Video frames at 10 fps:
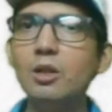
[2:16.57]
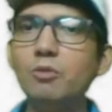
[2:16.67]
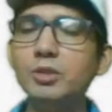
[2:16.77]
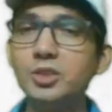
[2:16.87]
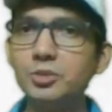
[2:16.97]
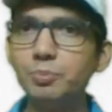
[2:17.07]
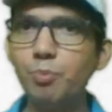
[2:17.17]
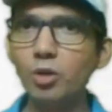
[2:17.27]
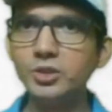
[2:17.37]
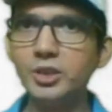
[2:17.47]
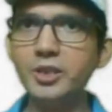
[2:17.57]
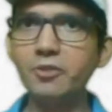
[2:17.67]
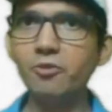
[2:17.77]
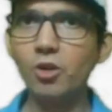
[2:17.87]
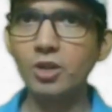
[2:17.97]
which is
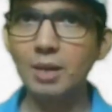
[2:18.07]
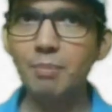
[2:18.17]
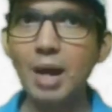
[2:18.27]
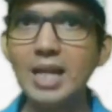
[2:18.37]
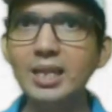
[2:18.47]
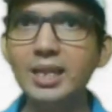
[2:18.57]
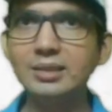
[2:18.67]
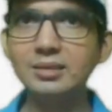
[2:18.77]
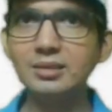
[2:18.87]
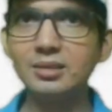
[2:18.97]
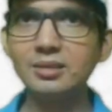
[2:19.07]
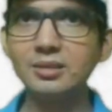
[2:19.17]
positive for amylase.